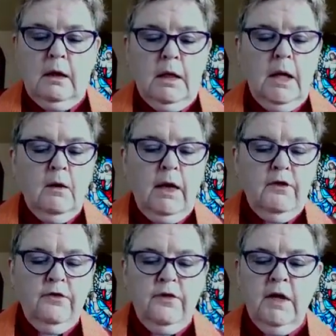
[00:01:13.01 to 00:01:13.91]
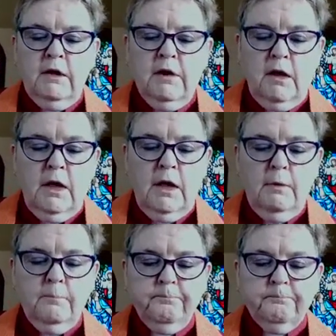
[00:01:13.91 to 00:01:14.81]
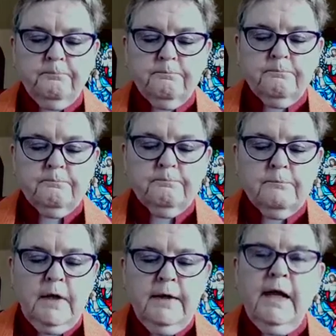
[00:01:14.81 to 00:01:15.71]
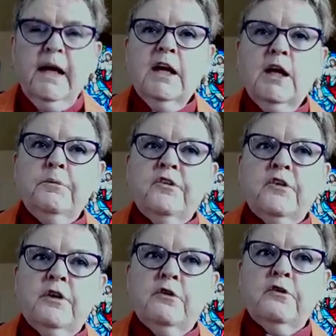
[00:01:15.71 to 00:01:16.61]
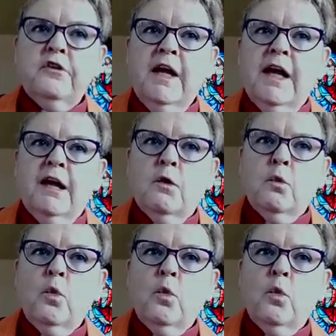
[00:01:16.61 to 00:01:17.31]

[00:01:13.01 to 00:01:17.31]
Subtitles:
Now I think that helps us understand